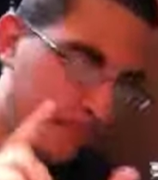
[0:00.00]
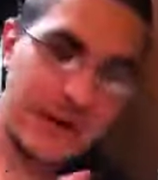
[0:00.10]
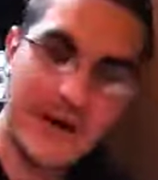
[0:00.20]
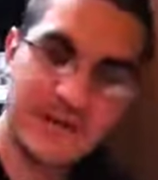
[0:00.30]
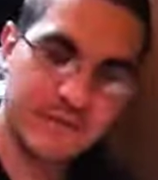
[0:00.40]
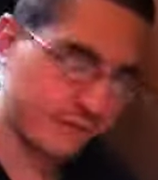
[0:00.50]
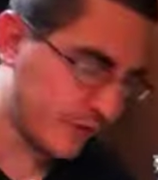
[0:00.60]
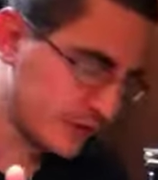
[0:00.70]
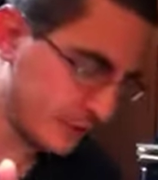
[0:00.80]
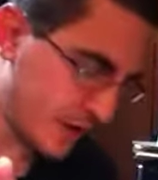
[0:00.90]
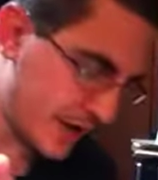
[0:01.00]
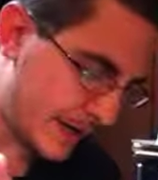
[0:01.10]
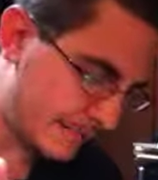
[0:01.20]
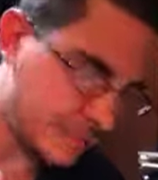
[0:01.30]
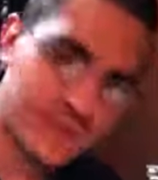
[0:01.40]
But, verse
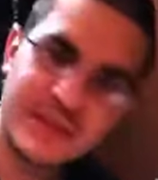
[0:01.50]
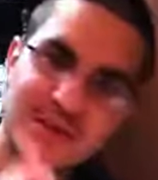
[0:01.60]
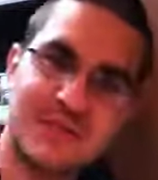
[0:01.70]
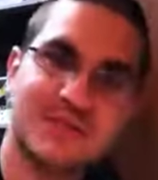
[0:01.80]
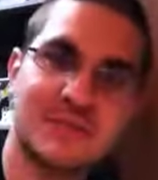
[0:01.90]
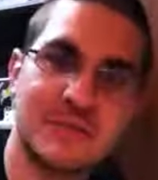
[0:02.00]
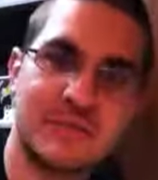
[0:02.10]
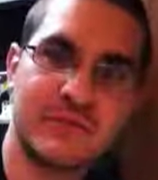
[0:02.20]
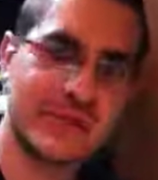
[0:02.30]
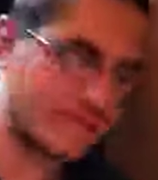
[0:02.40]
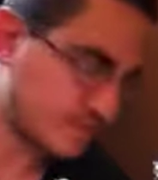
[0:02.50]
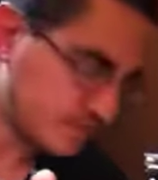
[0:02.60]
49, that's just to simplify it.